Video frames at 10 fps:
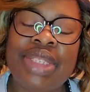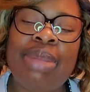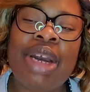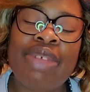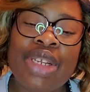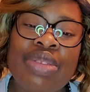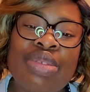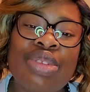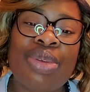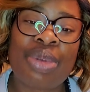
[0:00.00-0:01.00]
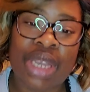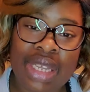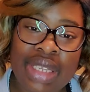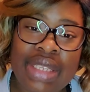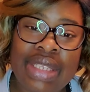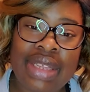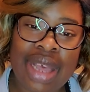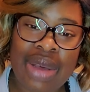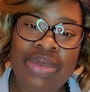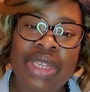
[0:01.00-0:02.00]
my first was great. I
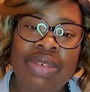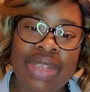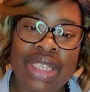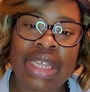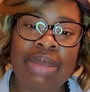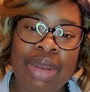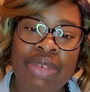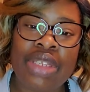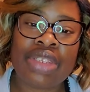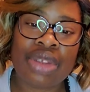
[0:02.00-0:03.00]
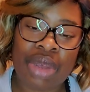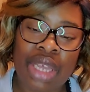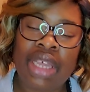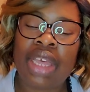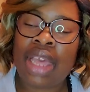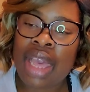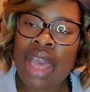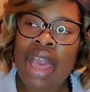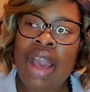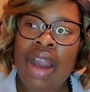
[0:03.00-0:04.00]
would definitely say that my first is great.
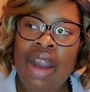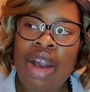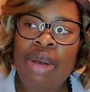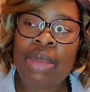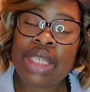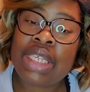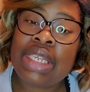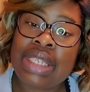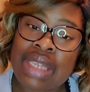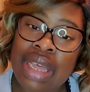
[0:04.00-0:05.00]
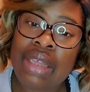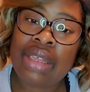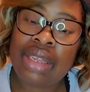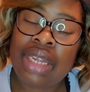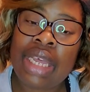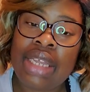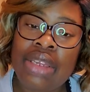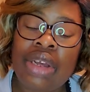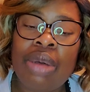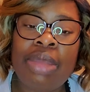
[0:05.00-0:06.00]
And to this day, like, you
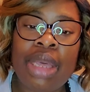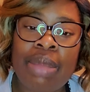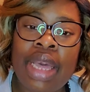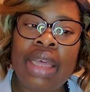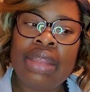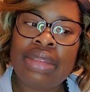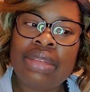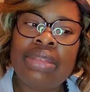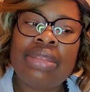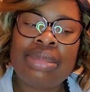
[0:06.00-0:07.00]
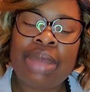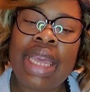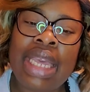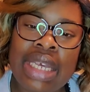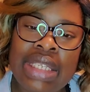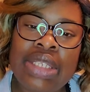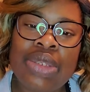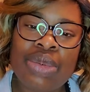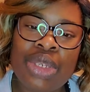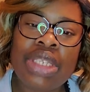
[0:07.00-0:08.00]
know, me and my ex,
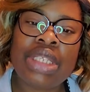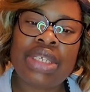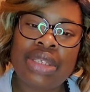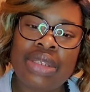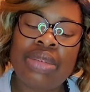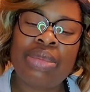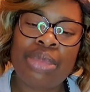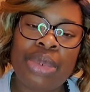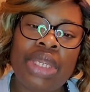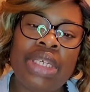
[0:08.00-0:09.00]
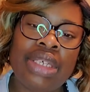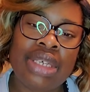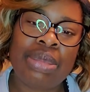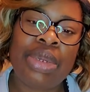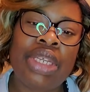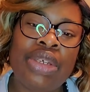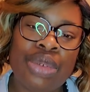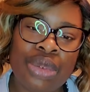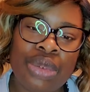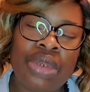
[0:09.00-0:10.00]
we're still pretty good, pretty
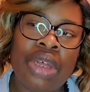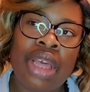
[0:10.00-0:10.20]
cool.